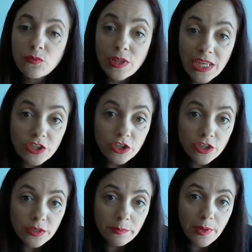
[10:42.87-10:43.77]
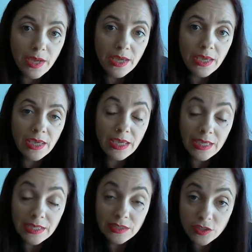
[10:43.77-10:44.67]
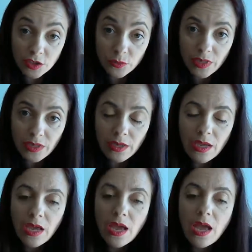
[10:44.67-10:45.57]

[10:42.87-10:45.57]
relationship buying is doing.